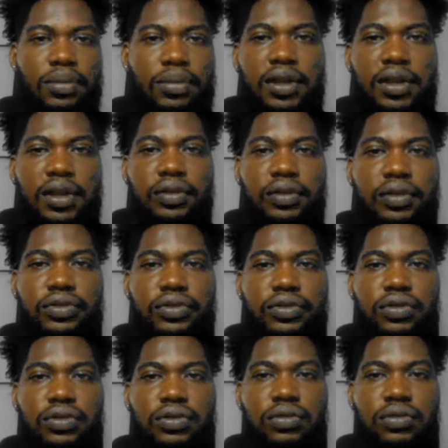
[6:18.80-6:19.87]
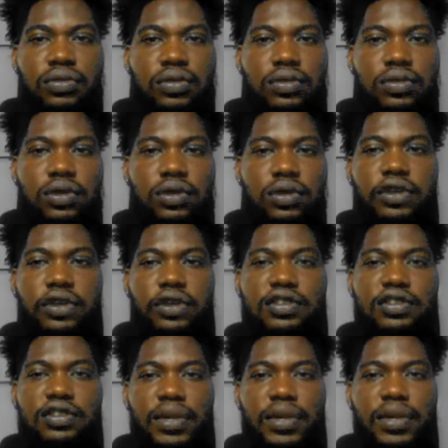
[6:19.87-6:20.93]
Panel, so I
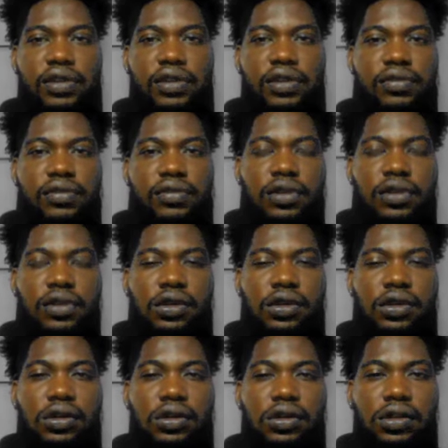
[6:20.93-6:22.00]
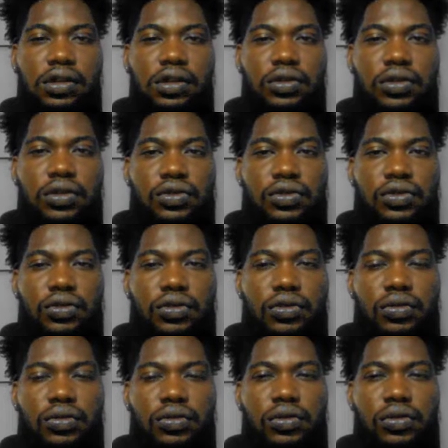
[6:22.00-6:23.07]
use panel details
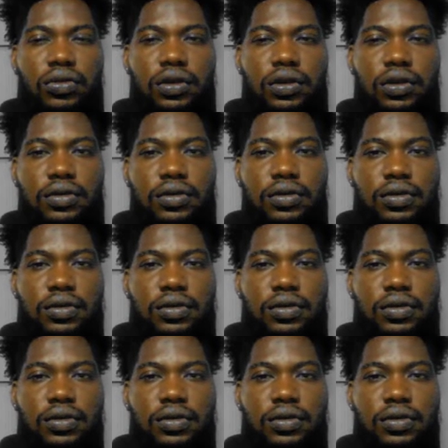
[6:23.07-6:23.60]
to do that